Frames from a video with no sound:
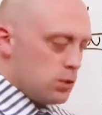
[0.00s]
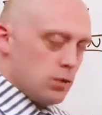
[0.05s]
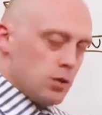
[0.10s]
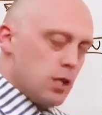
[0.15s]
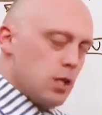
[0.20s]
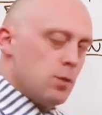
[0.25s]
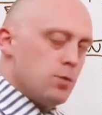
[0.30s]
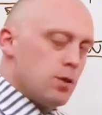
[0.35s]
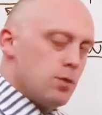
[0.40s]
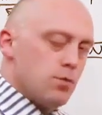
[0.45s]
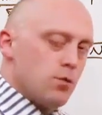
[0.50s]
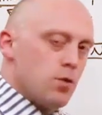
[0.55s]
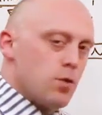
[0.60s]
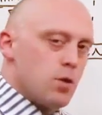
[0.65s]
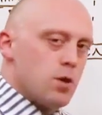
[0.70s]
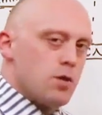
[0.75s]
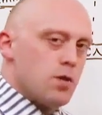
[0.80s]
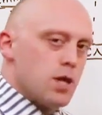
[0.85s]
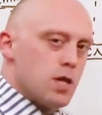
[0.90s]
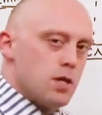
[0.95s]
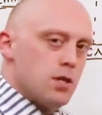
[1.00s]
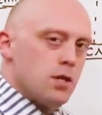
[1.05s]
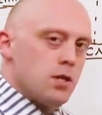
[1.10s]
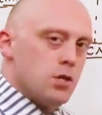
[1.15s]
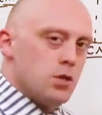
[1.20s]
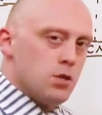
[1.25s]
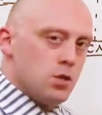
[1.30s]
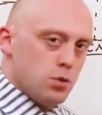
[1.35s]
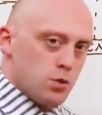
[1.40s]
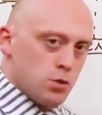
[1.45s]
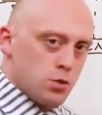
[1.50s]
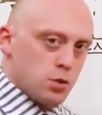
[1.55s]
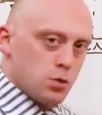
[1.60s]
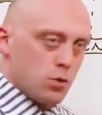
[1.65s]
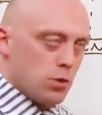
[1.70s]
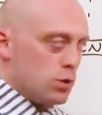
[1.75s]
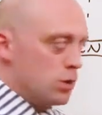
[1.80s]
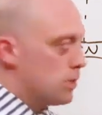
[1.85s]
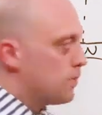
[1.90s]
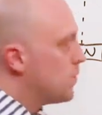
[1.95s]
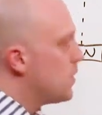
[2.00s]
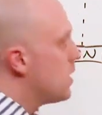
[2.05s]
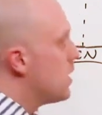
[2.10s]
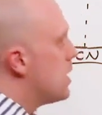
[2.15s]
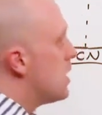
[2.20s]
to you a little bit more than usual,